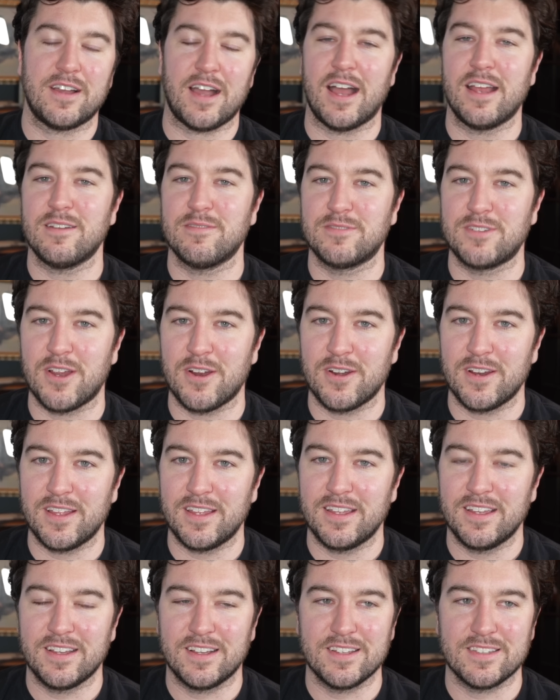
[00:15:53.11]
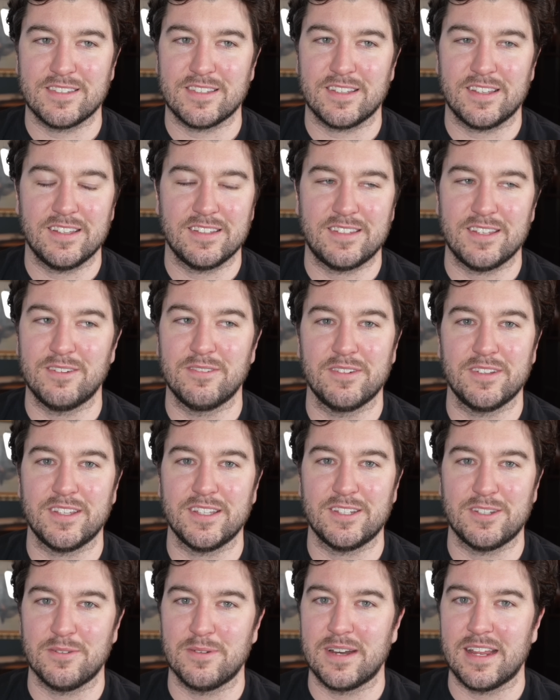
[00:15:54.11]
kind of dirty because it didn't really
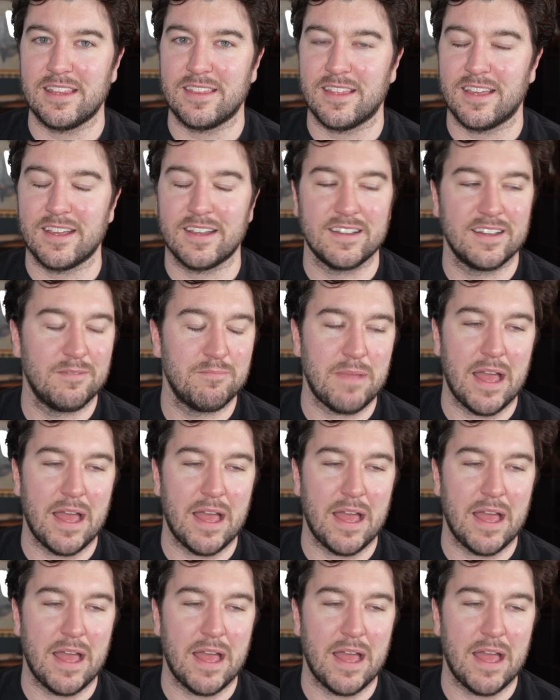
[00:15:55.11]
do anything.